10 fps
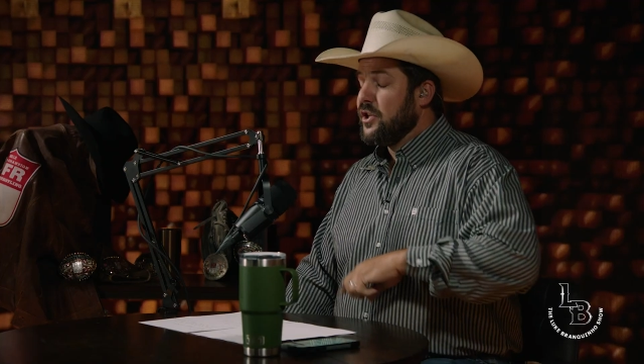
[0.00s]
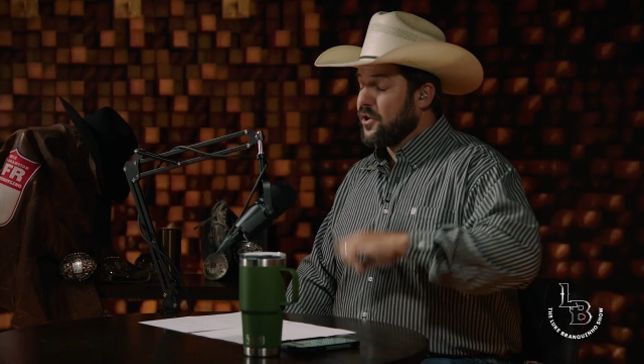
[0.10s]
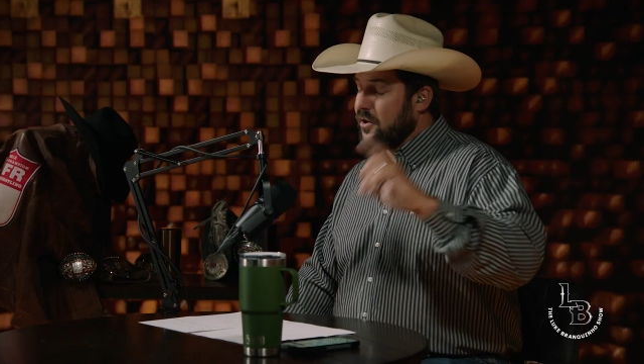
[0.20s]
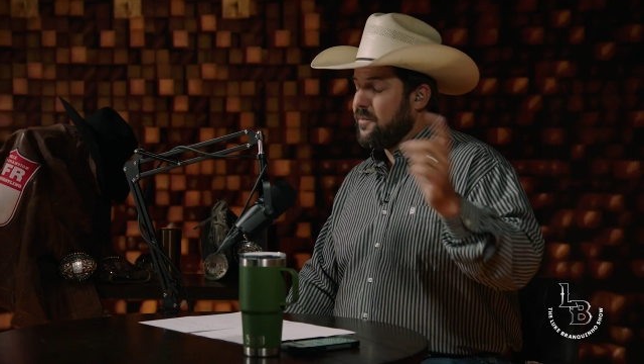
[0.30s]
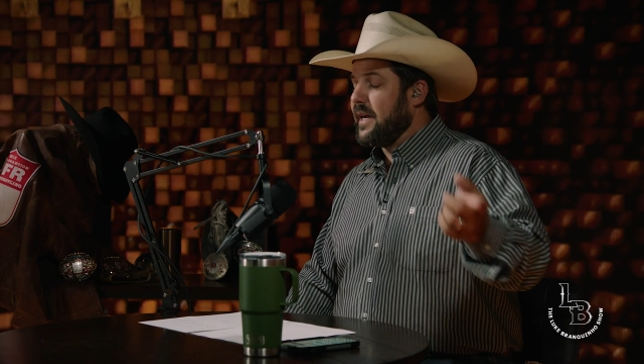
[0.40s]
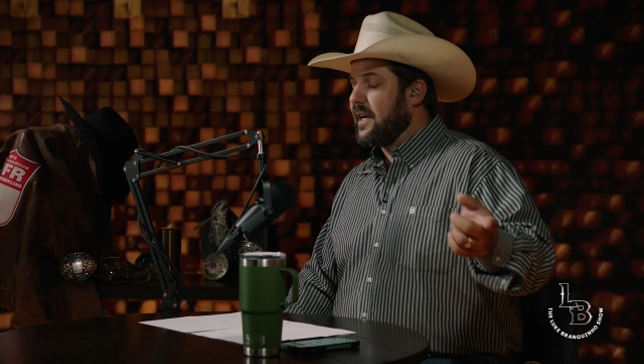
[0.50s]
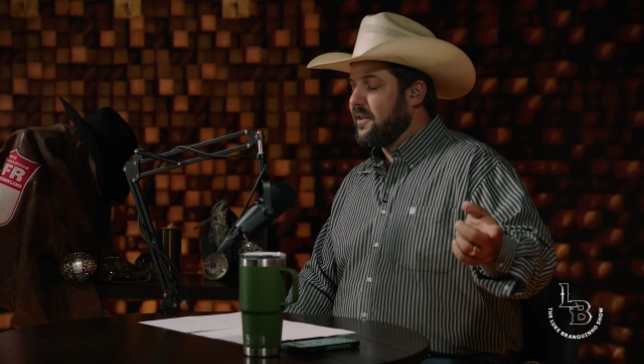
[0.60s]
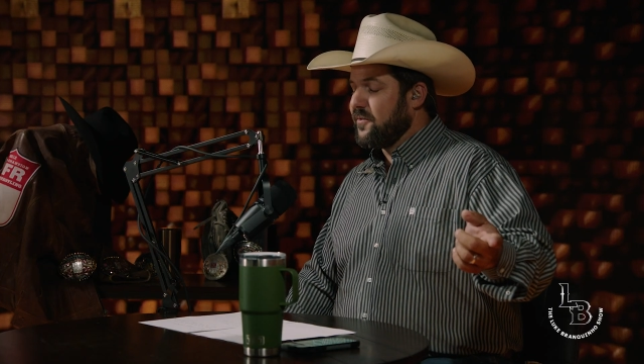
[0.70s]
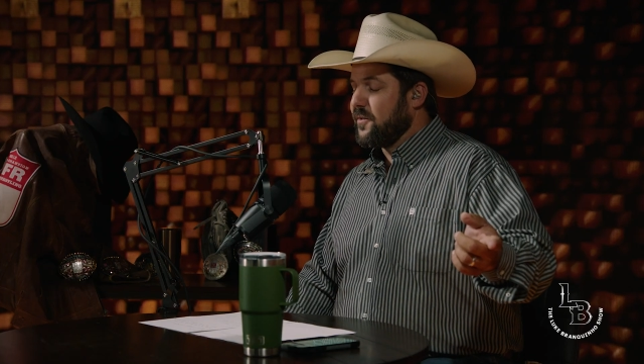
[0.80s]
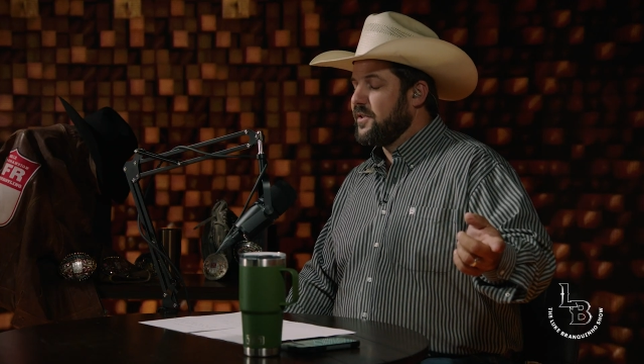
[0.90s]
You're going back
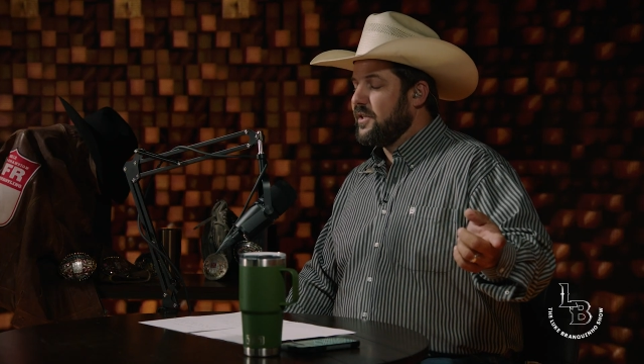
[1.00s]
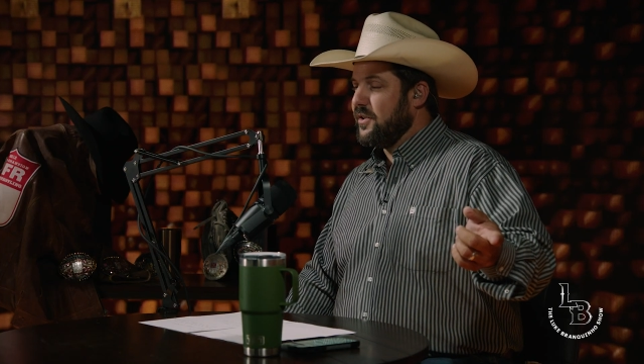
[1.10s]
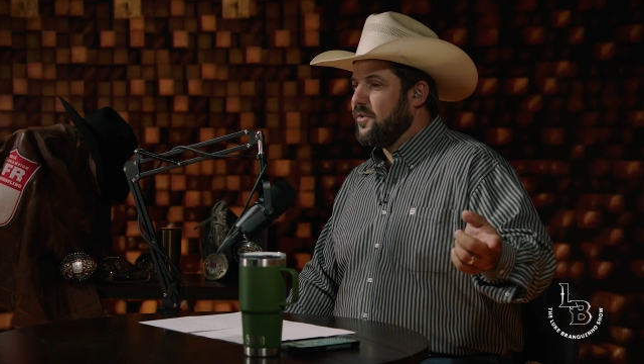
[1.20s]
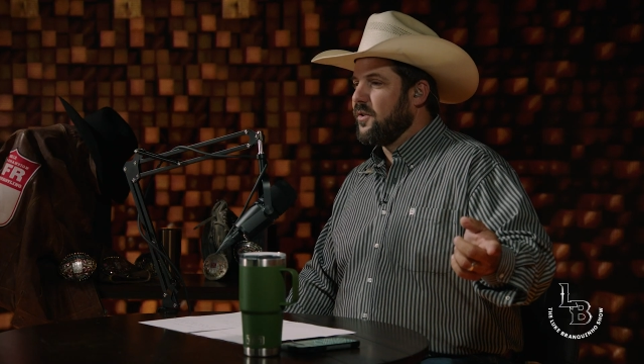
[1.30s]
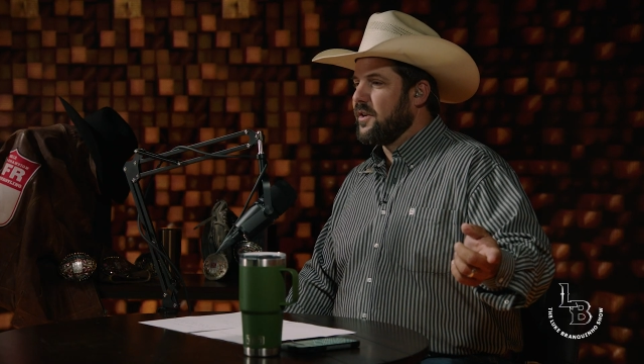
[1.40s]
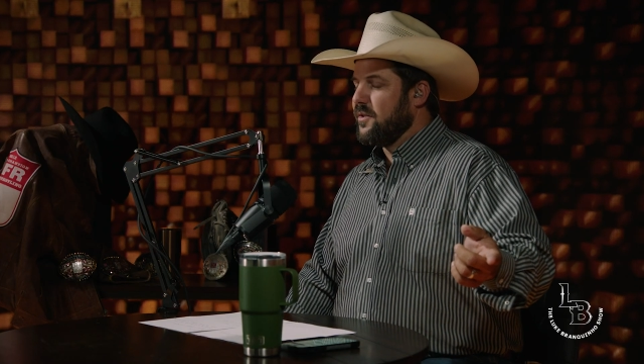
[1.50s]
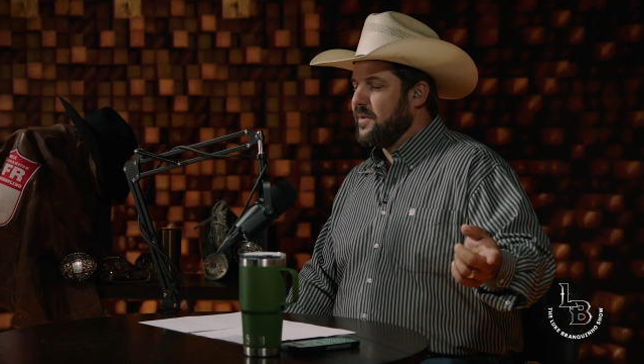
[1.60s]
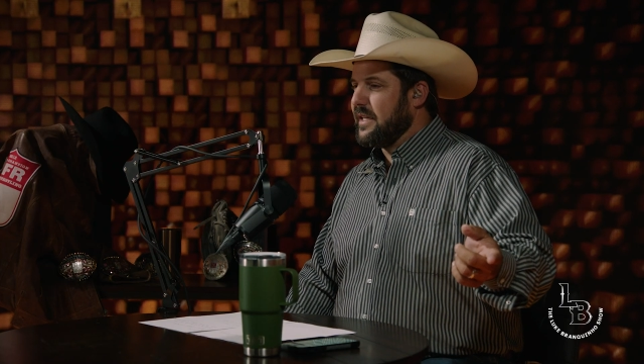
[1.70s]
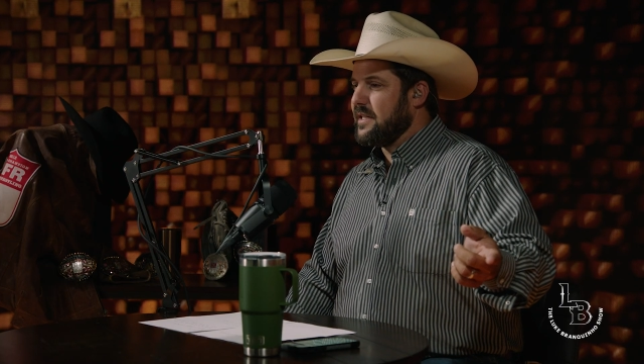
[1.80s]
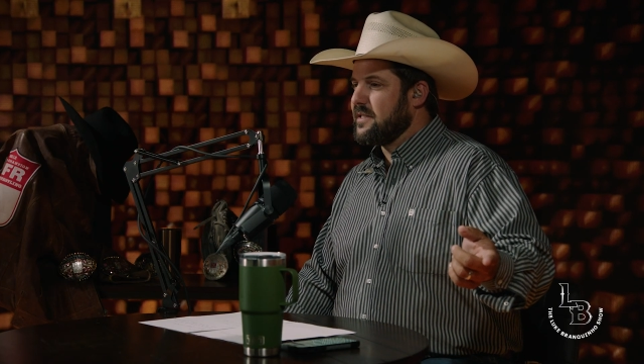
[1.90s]
and forth to New York on the
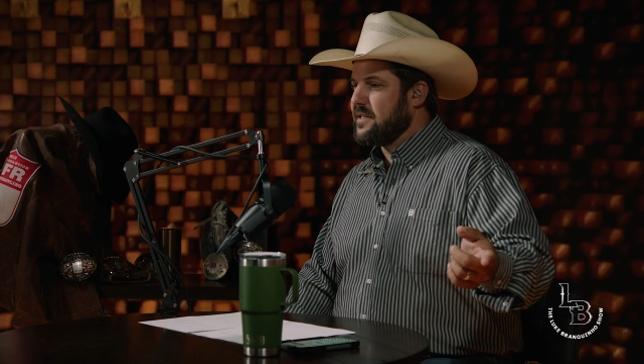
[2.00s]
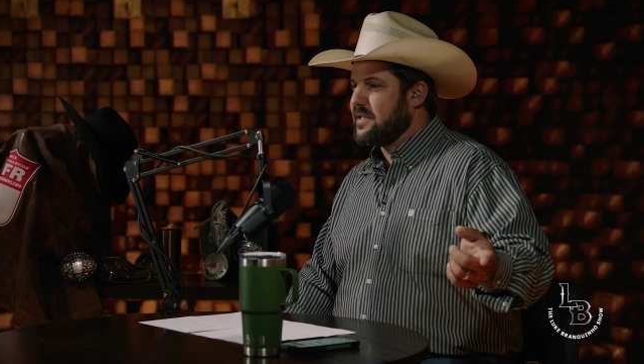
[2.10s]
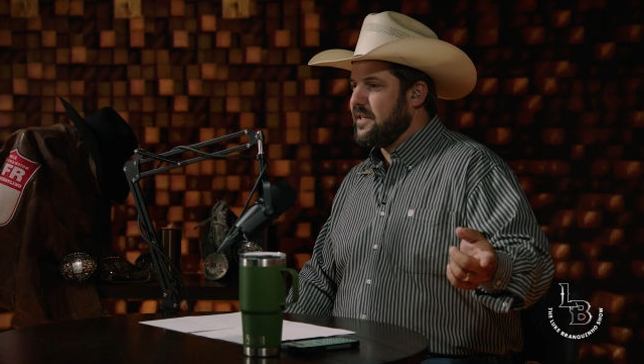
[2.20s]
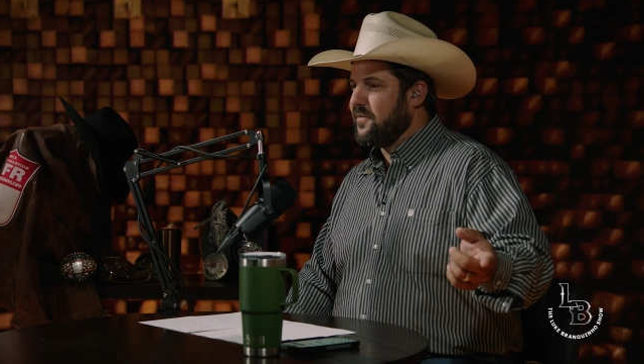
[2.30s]
weekends to see the